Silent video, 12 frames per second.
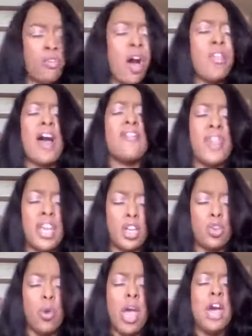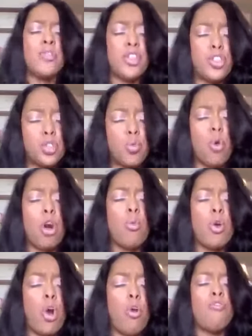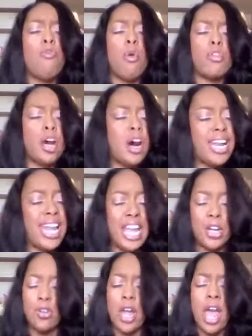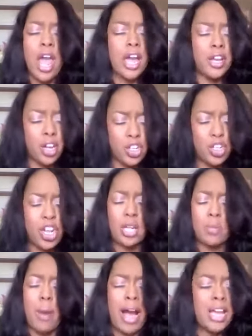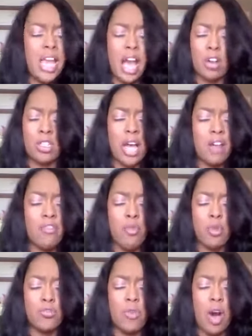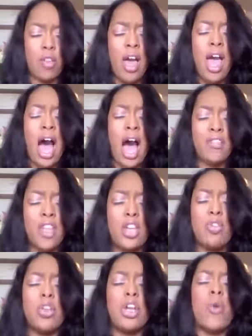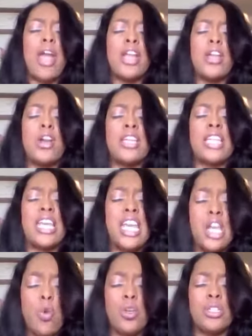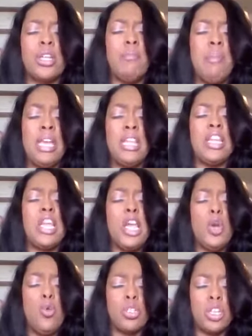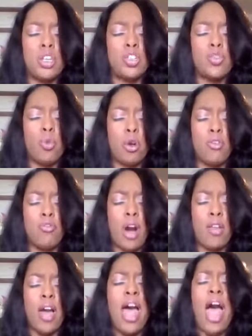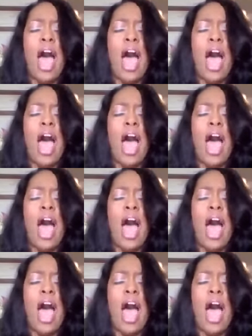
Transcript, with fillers: Father, I thank you that this word will go forth unhindered and unchecked by any outside force, Father. I thank you that greater is he who is in me than he who is in this world, Father.